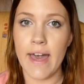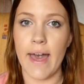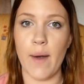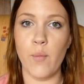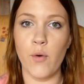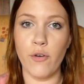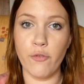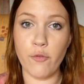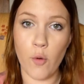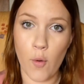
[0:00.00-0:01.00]
and were
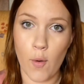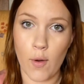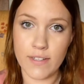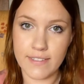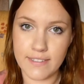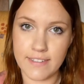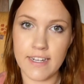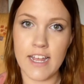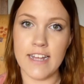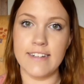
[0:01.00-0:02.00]
forced
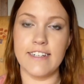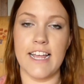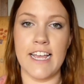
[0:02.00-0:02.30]
to